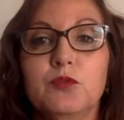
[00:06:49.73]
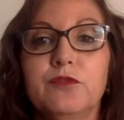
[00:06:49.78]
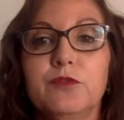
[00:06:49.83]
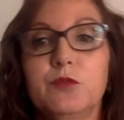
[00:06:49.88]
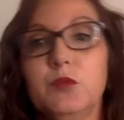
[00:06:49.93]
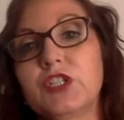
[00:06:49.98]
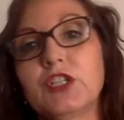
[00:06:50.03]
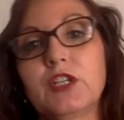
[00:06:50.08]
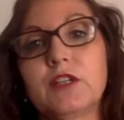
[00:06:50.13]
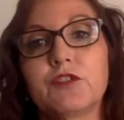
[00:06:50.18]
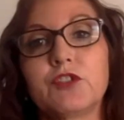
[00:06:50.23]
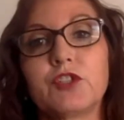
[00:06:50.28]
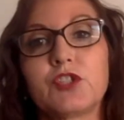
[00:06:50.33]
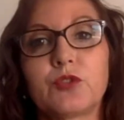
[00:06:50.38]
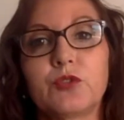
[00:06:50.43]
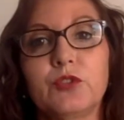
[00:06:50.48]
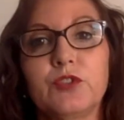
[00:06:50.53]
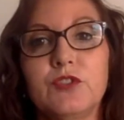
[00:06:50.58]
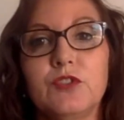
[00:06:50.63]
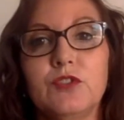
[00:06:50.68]
for whichever
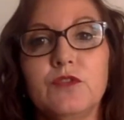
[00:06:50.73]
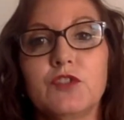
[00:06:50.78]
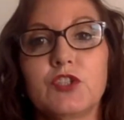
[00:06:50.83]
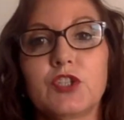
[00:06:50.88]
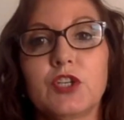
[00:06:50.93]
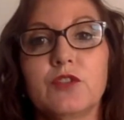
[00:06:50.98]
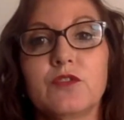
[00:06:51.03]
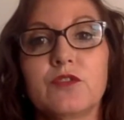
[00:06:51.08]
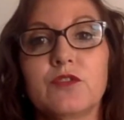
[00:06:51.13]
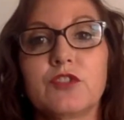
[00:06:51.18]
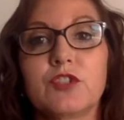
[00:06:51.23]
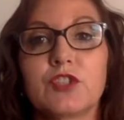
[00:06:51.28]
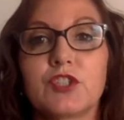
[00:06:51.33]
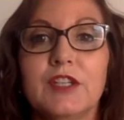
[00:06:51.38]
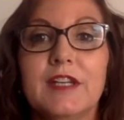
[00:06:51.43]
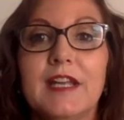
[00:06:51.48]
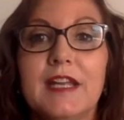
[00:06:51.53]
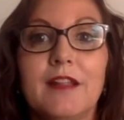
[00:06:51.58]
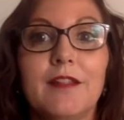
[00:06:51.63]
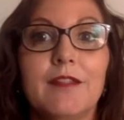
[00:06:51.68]
choice you've chosen
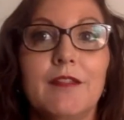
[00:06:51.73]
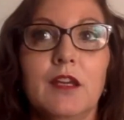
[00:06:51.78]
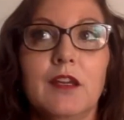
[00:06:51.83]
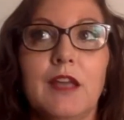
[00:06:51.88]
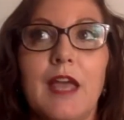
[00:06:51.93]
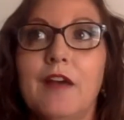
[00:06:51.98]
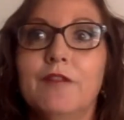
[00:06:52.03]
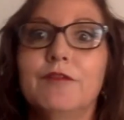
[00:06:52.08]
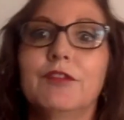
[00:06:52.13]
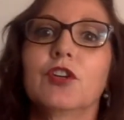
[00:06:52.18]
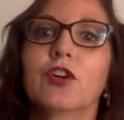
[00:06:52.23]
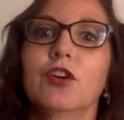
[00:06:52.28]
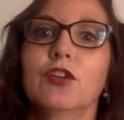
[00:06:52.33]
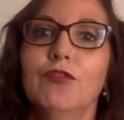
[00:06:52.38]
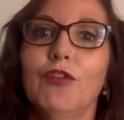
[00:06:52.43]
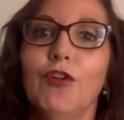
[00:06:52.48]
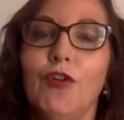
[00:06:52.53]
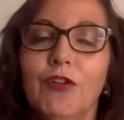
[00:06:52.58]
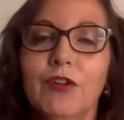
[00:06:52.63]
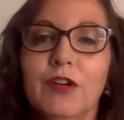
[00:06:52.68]
should anything ever go
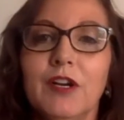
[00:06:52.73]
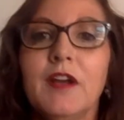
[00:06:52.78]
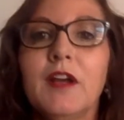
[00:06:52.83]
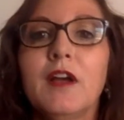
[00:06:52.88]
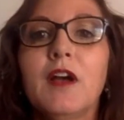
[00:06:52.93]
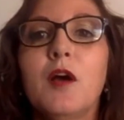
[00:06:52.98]
wrong,